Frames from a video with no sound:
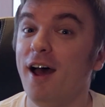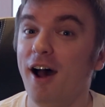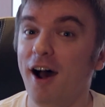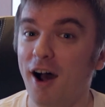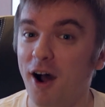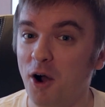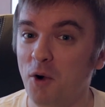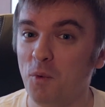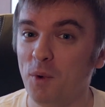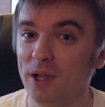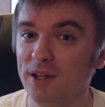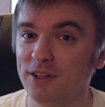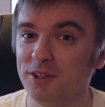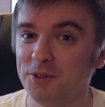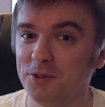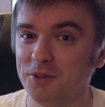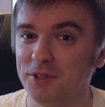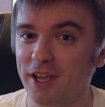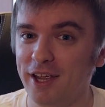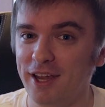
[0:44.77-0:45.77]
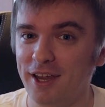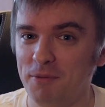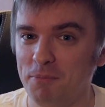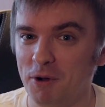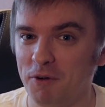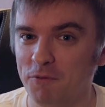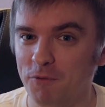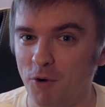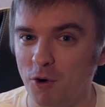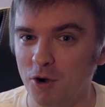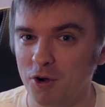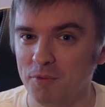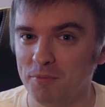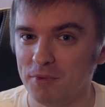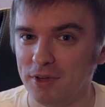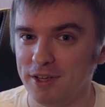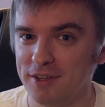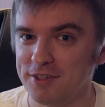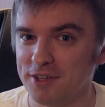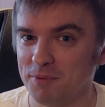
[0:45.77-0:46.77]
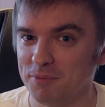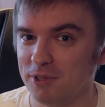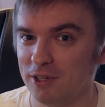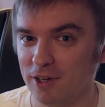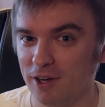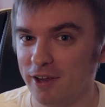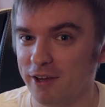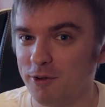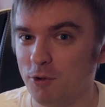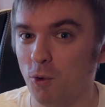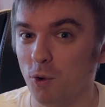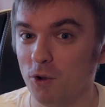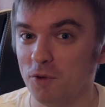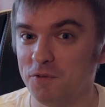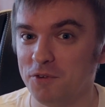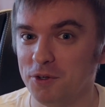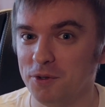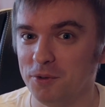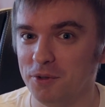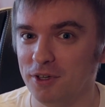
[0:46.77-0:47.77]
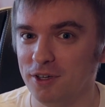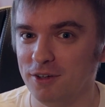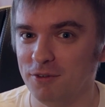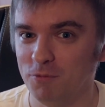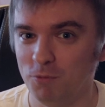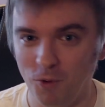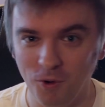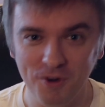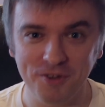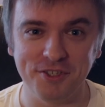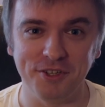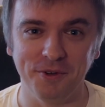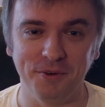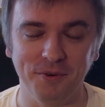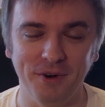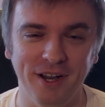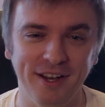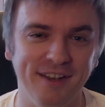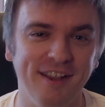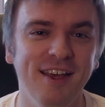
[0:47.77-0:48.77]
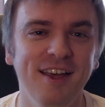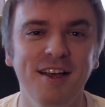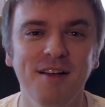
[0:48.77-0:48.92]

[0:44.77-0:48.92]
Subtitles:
How well do they perform in something like Call of Duty Warzone, right?